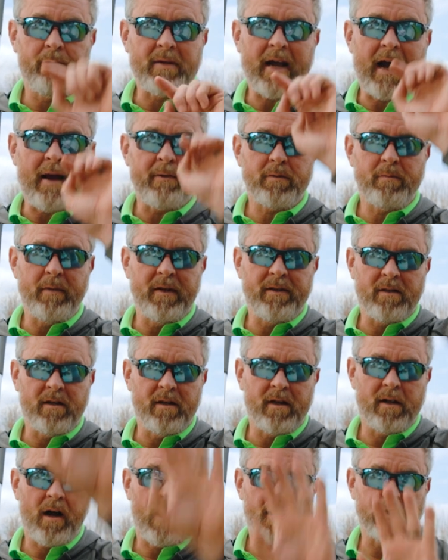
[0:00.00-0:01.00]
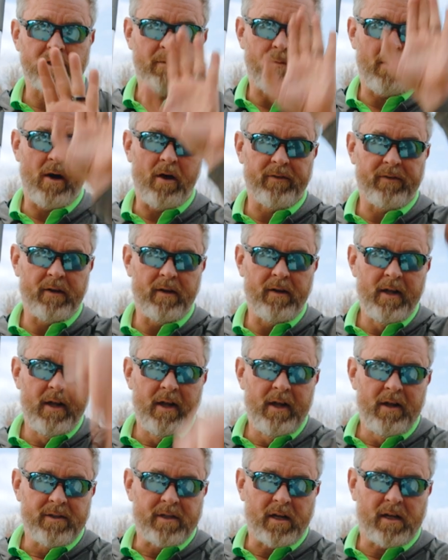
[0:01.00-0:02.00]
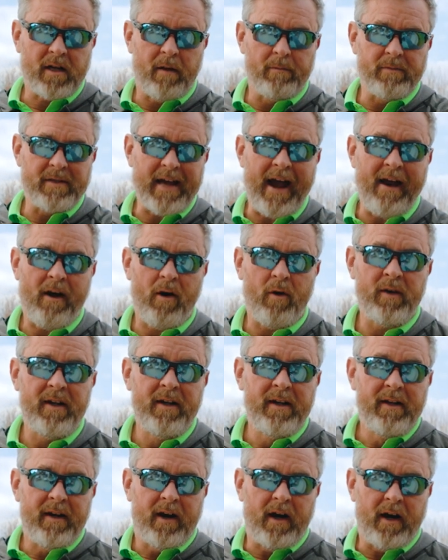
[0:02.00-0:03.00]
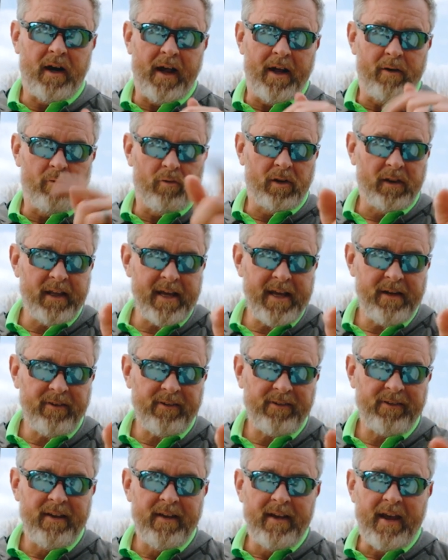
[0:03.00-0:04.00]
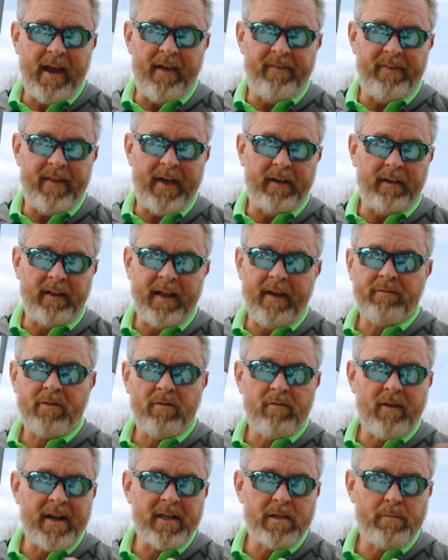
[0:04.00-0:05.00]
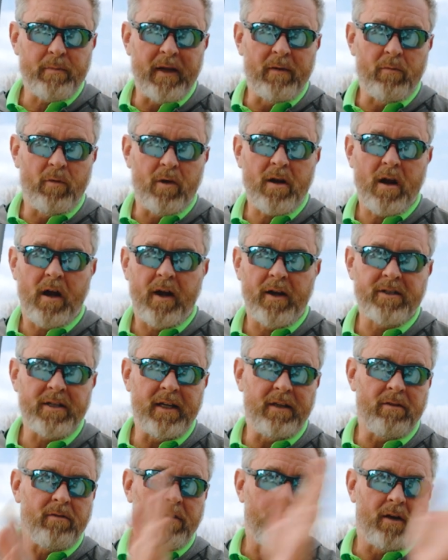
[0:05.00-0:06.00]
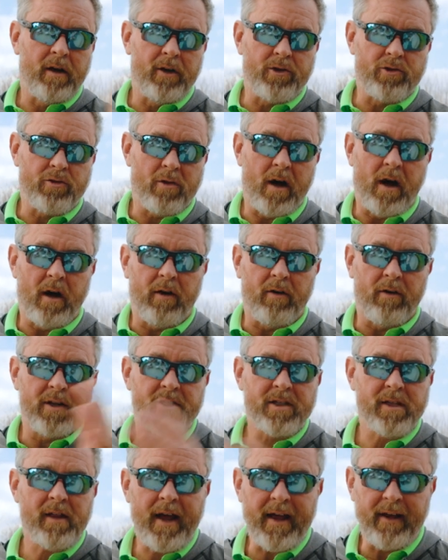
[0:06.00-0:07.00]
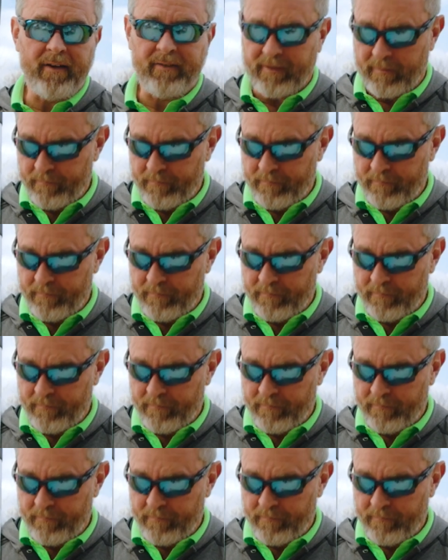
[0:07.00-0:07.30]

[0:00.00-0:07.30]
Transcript: Top spin is going to cause the ball to come down and release. And then left and right spin will cause either a draw or a slice.